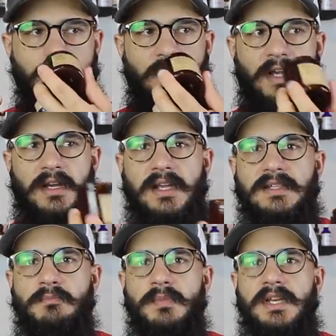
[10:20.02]
like a
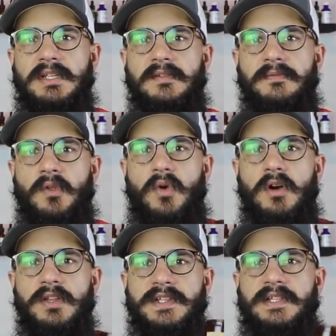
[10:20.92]
nice minty
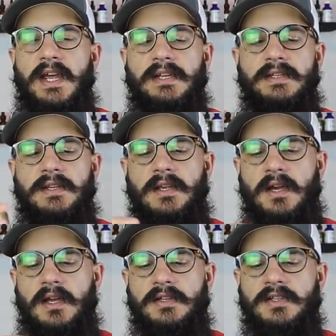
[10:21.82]
floral scent
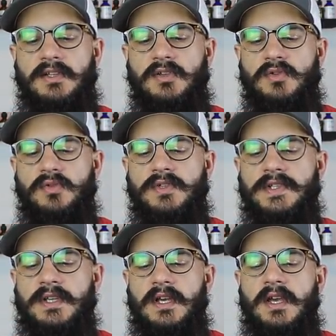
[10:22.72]
uh, to
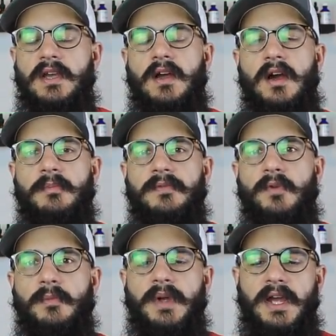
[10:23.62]
use uh,
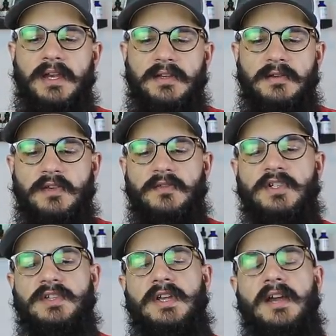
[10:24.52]
before bed. You
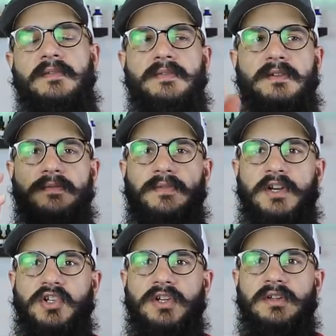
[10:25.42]
just kind of feel
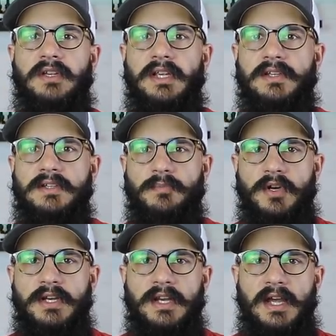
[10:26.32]
fresh and clean,
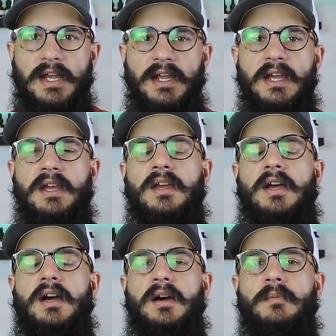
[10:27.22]
spring day.
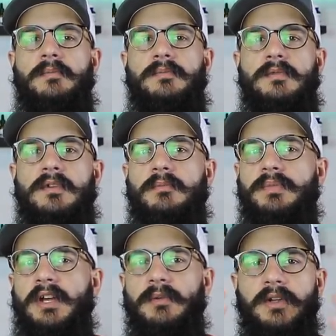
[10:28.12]
Um,
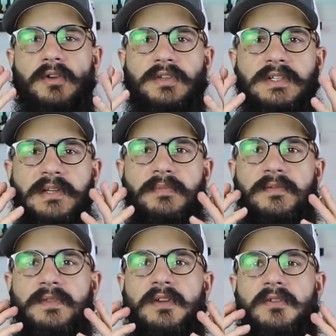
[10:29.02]
be able to go to sleep. You
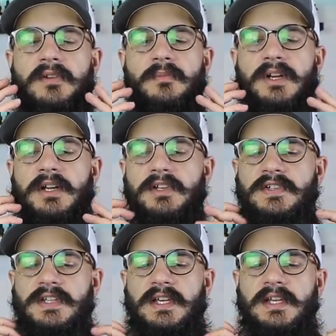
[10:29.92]
feel a little bit on your
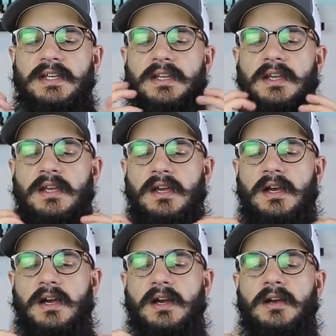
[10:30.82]
skin
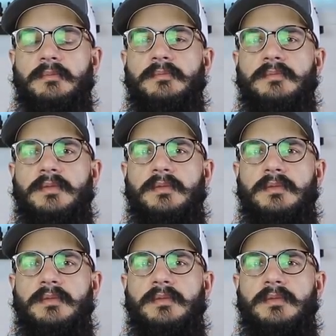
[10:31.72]
um,